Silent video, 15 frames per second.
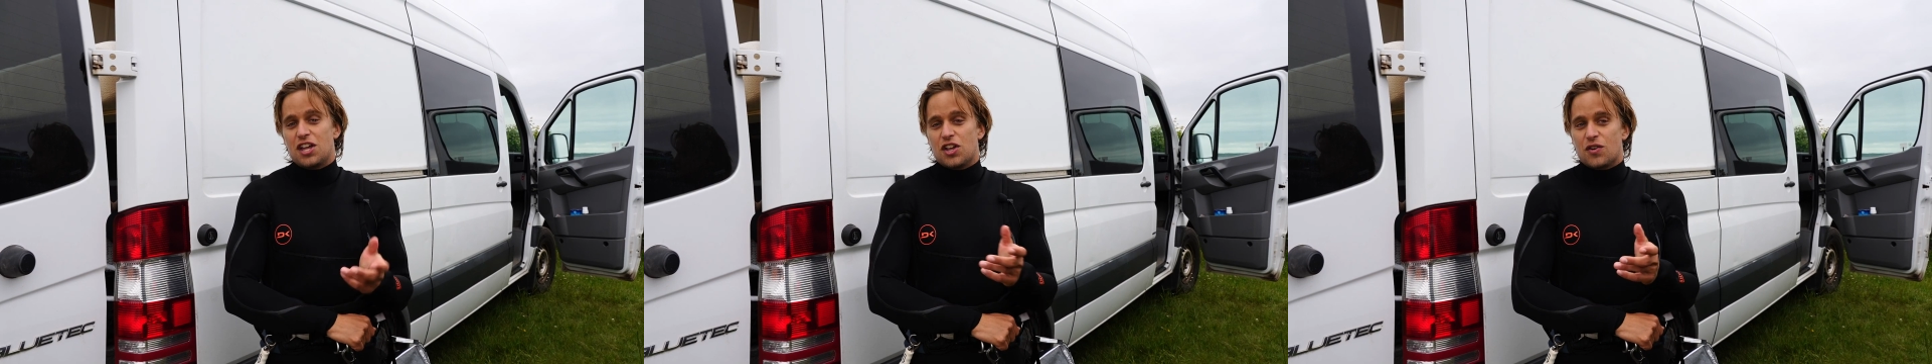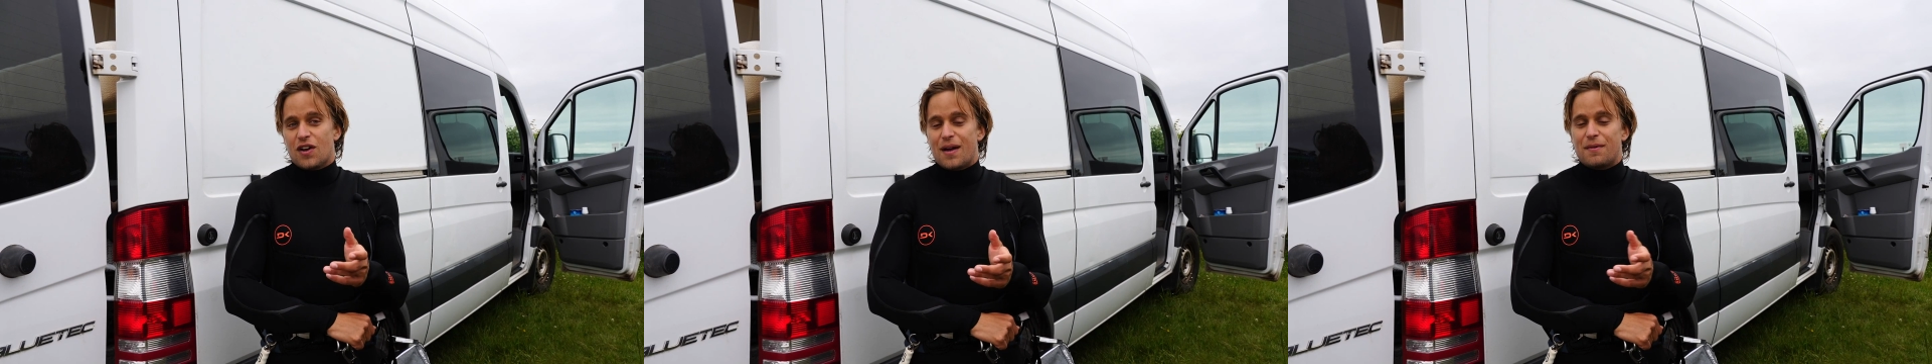
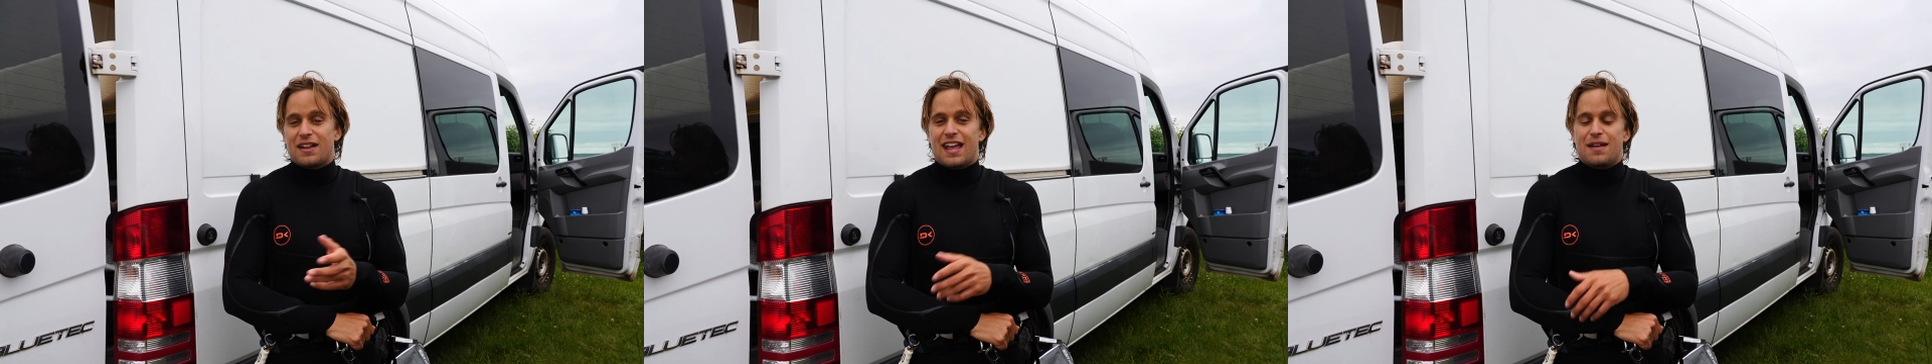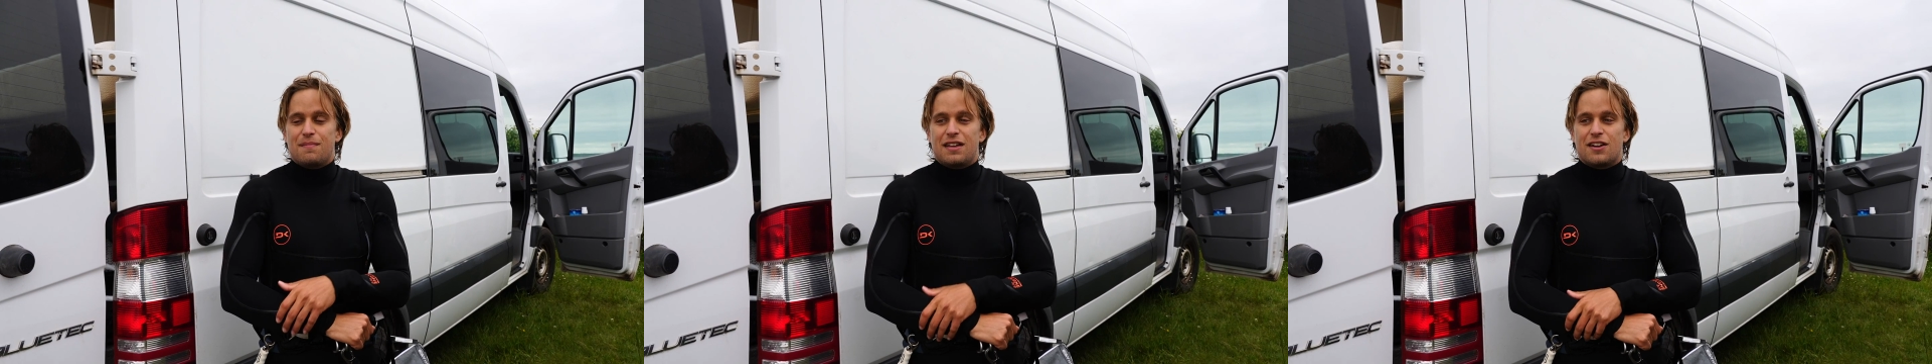you grab an
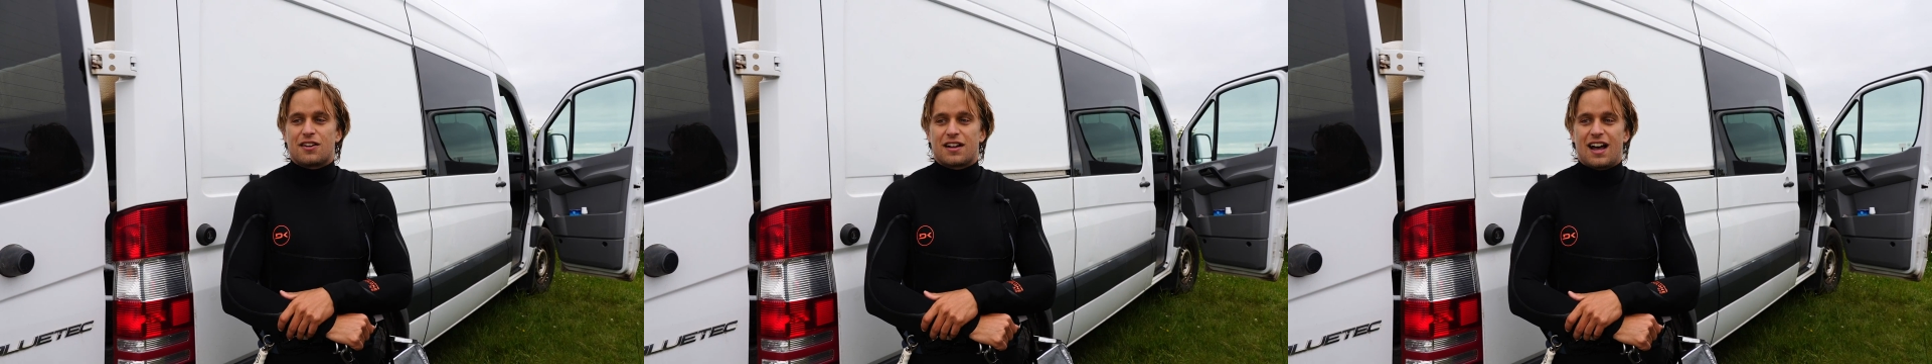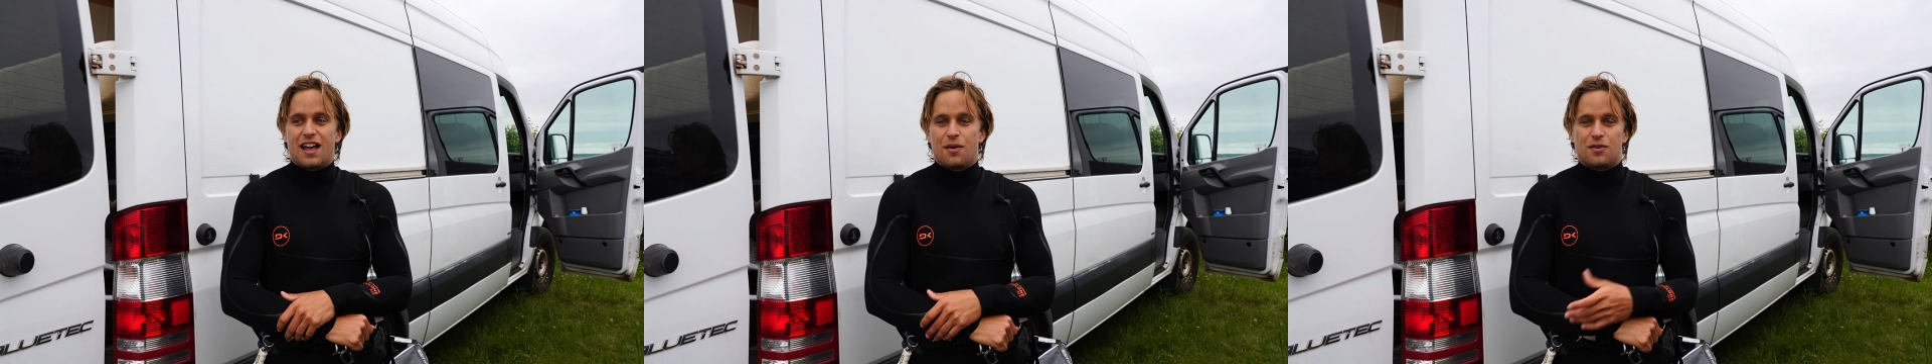8-meter
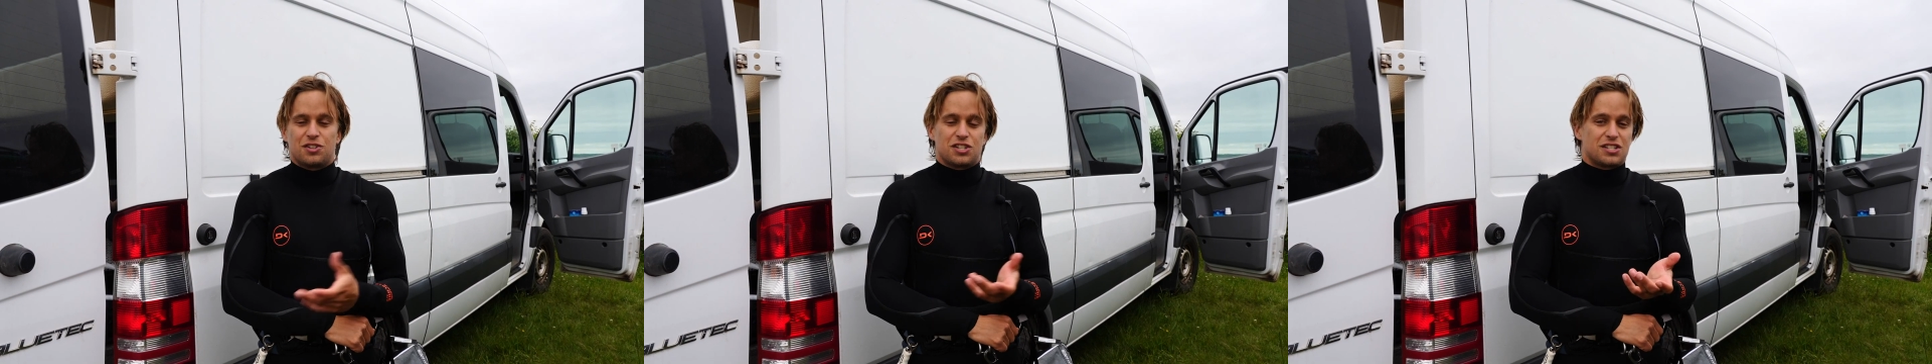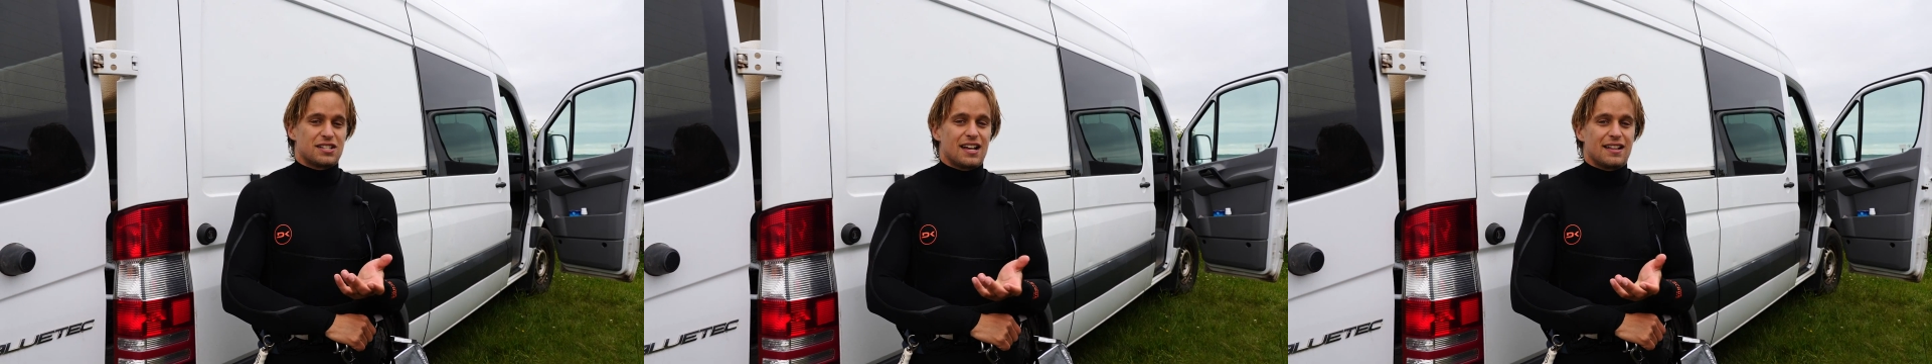kite,
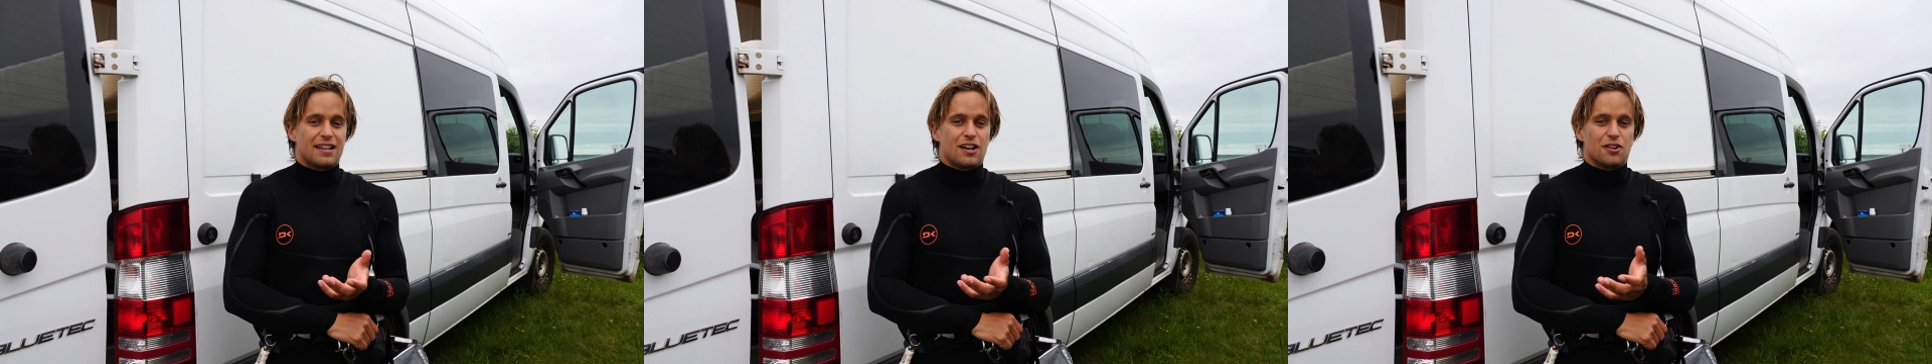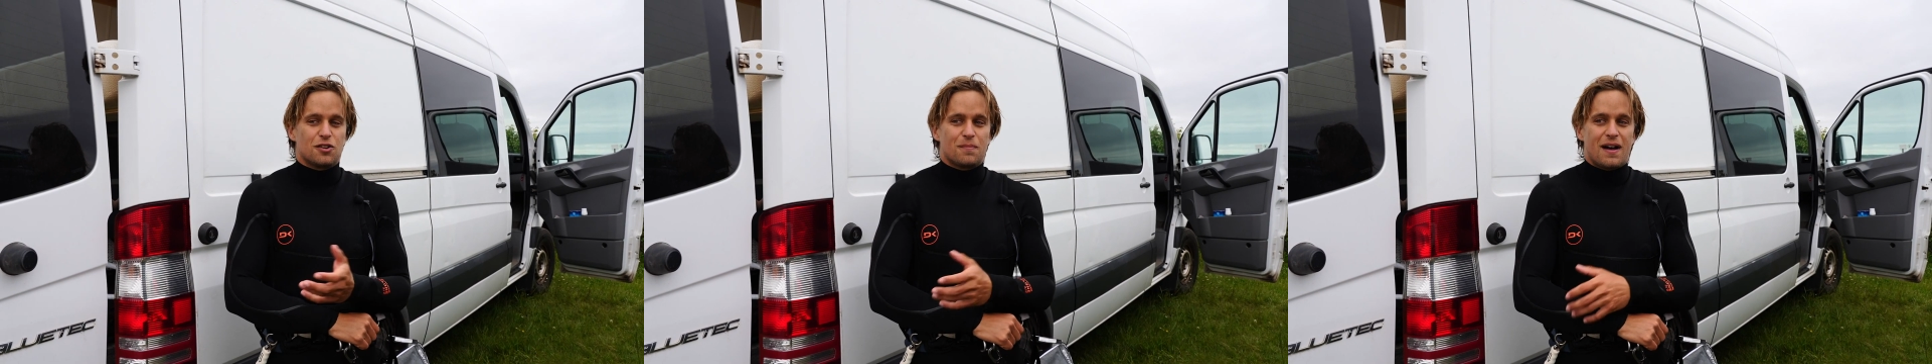which is
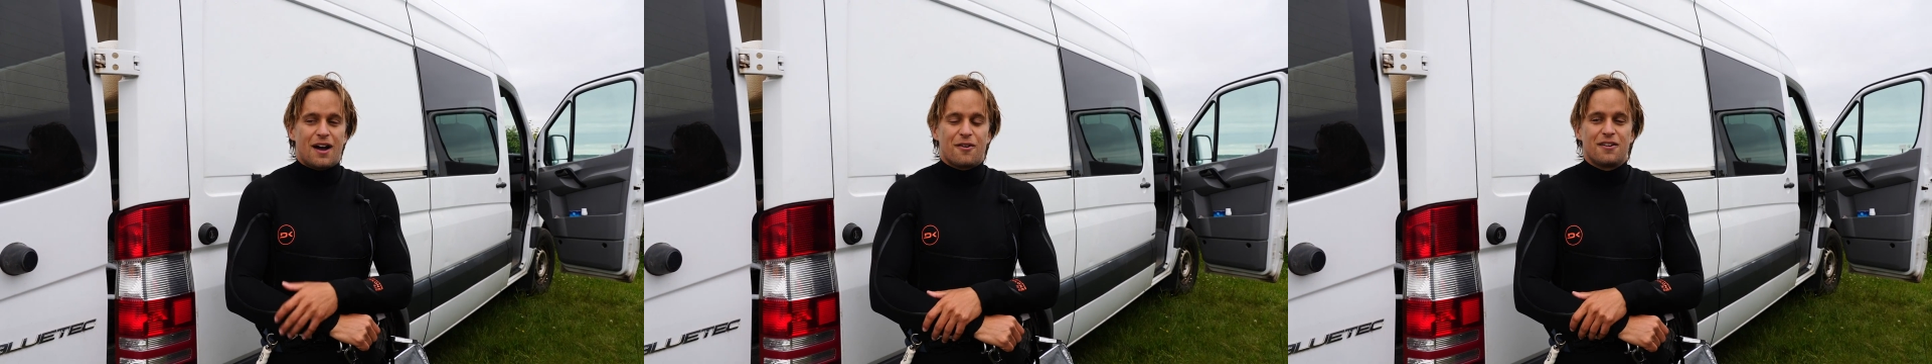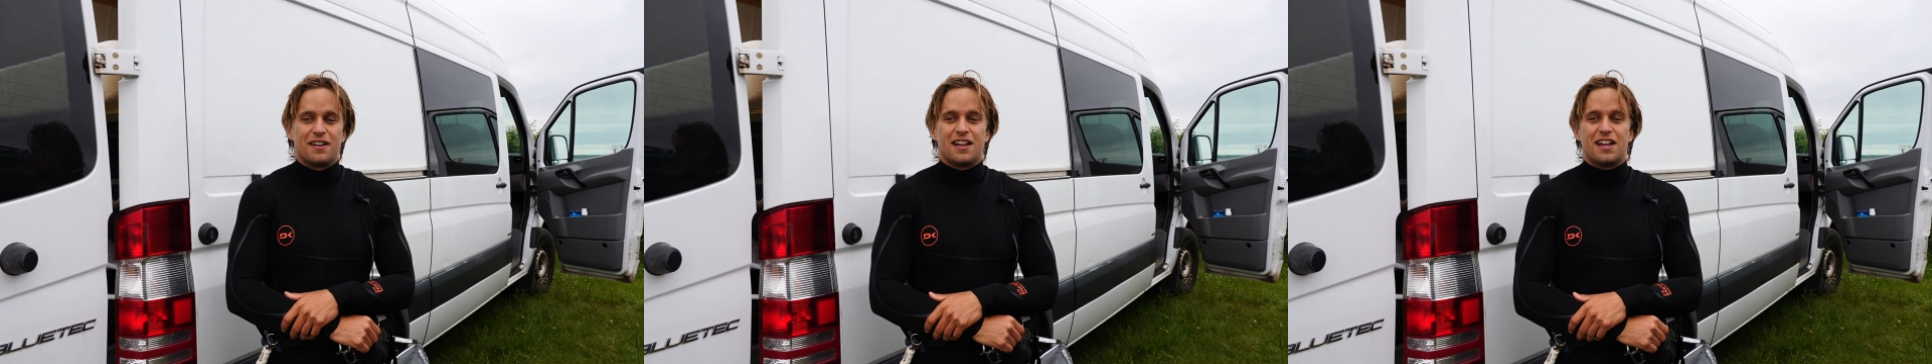slightly
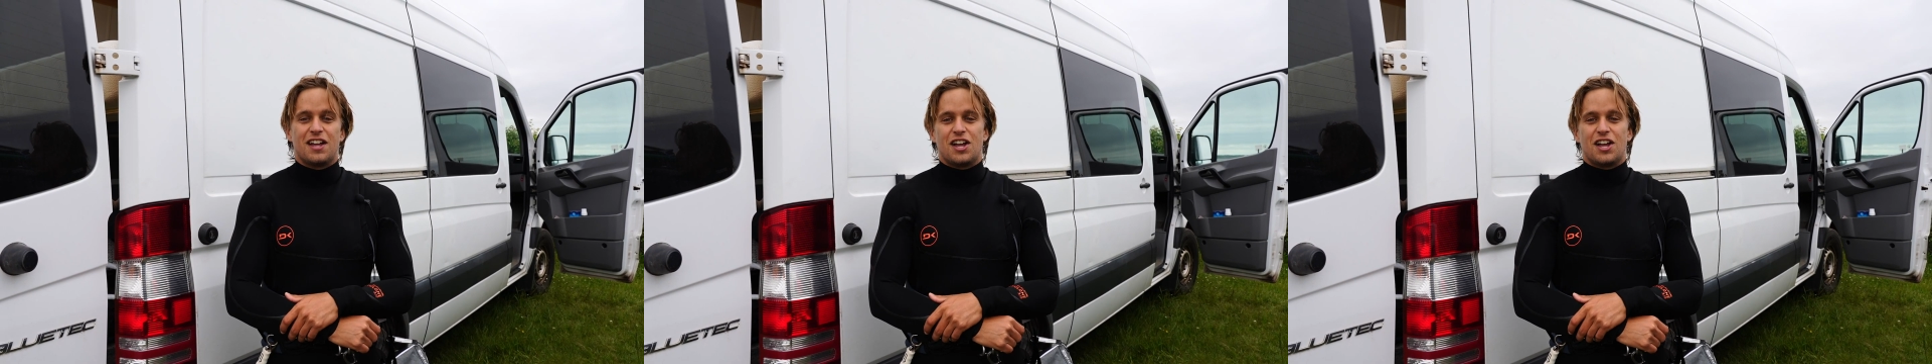underpowered.